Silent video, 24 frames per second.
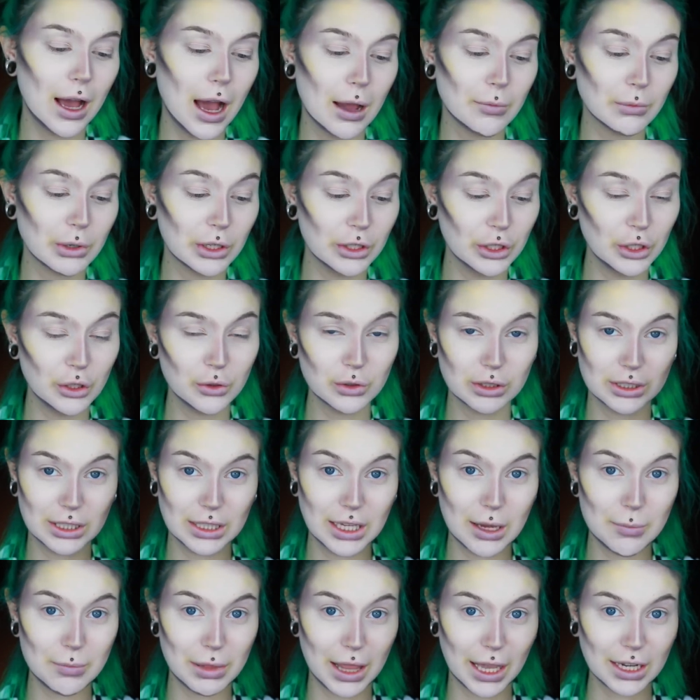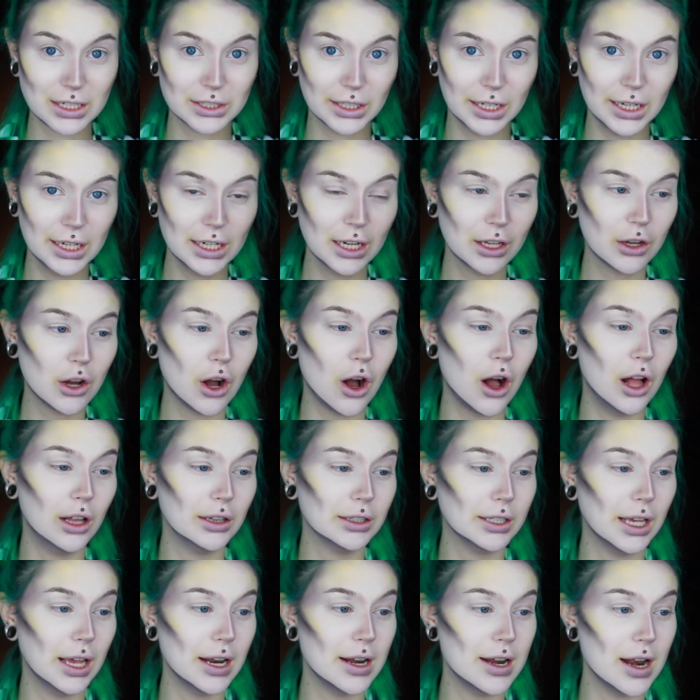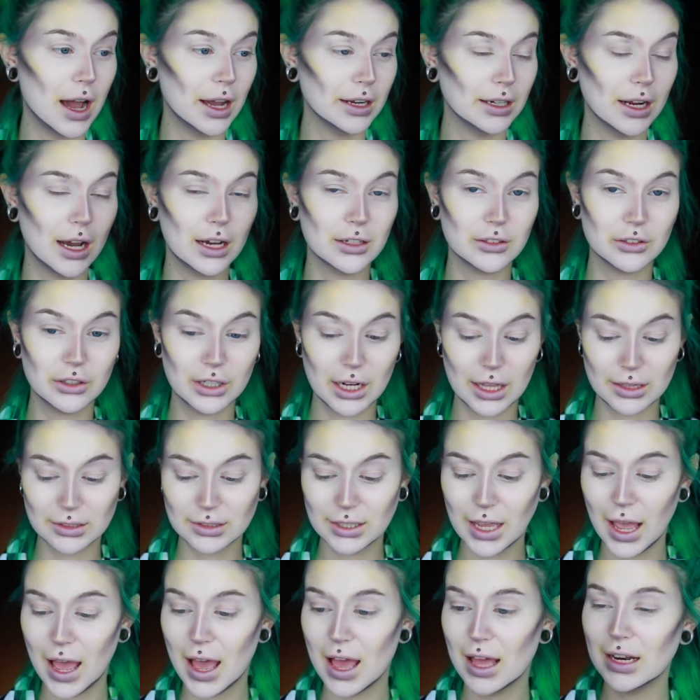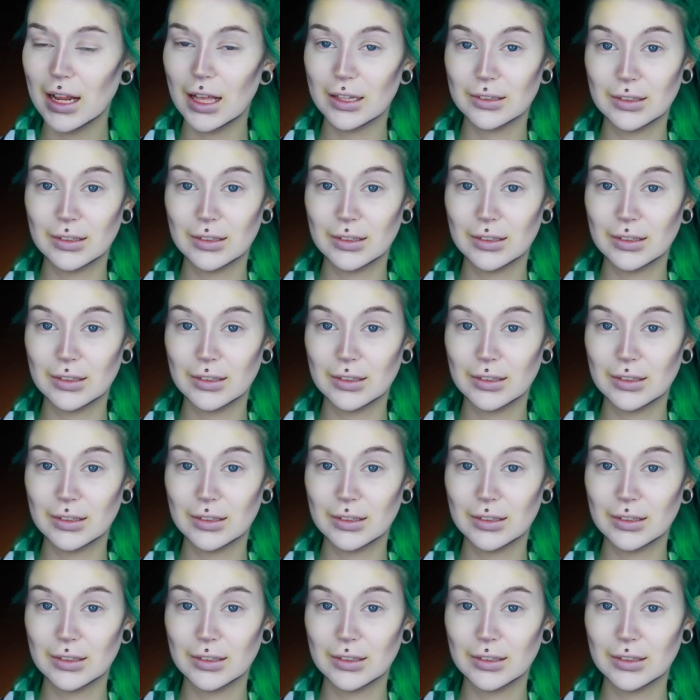I'm gonna use the black shade called 910,